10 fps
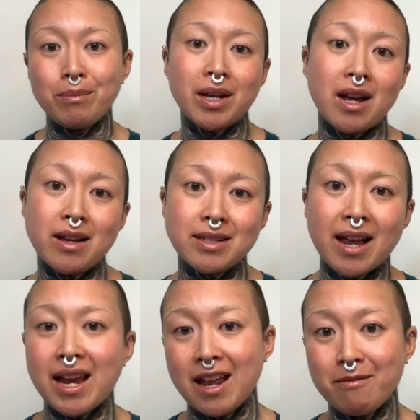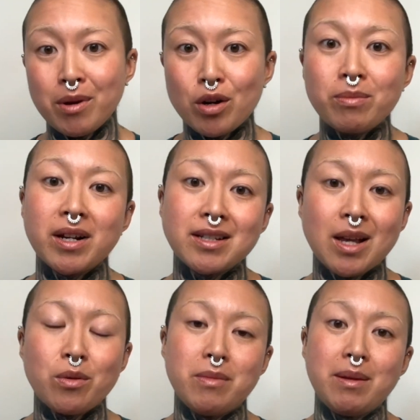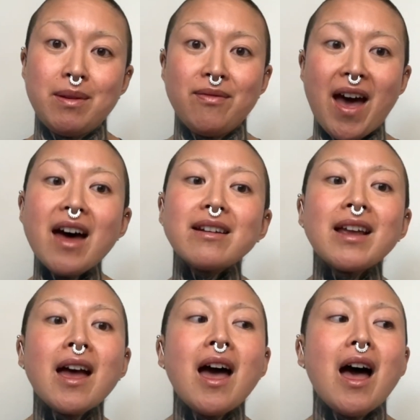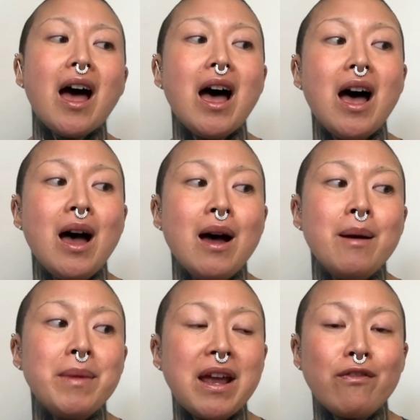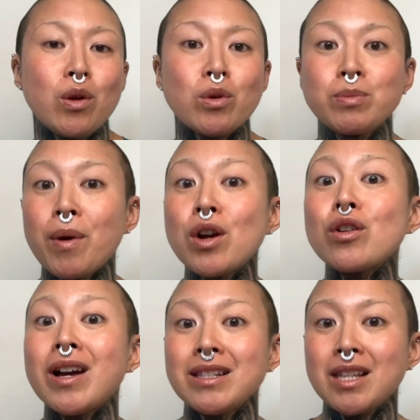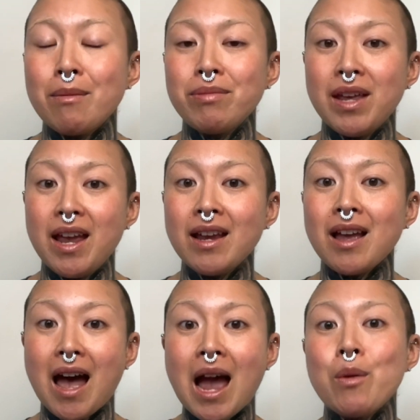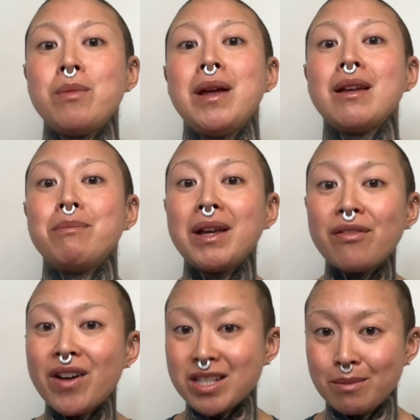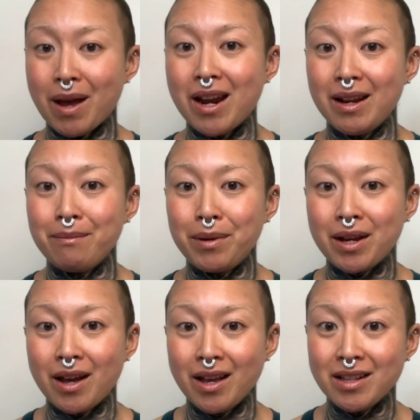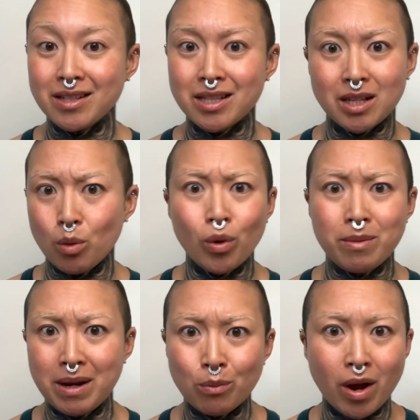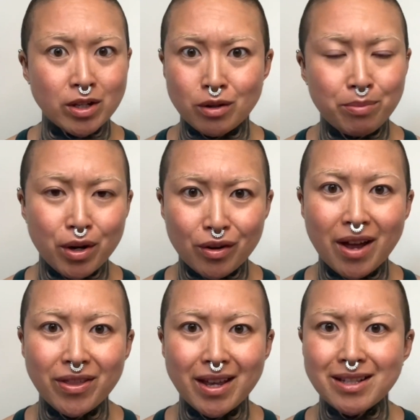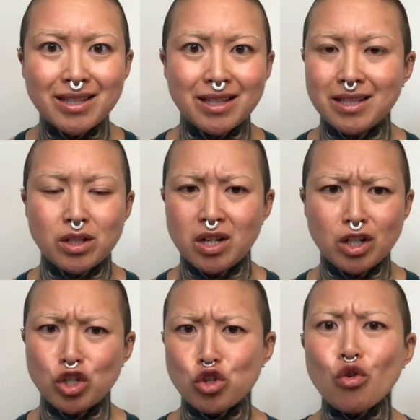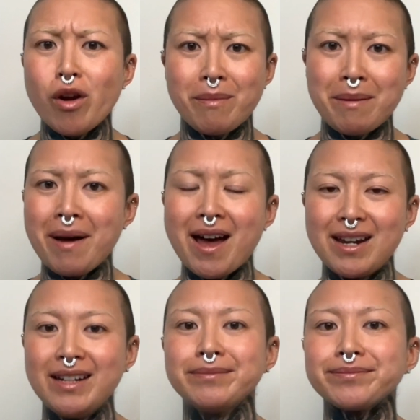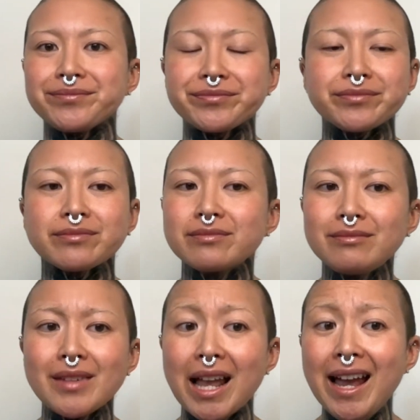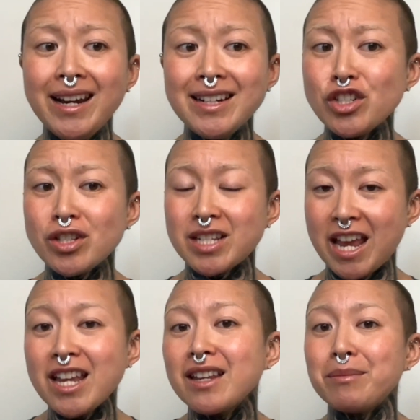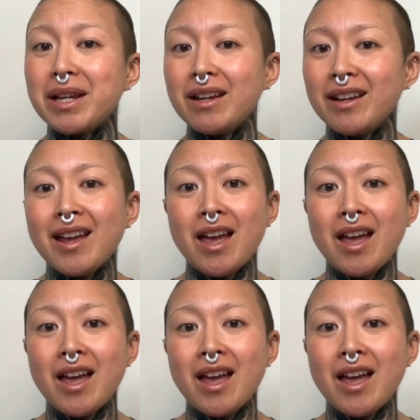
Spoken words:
because I can't have butter because that would make me fat. If there was butter on something, I would make a big fuss about it because, what do you mean, why is there butter on this? This is going to destroy my body. And it's just taken me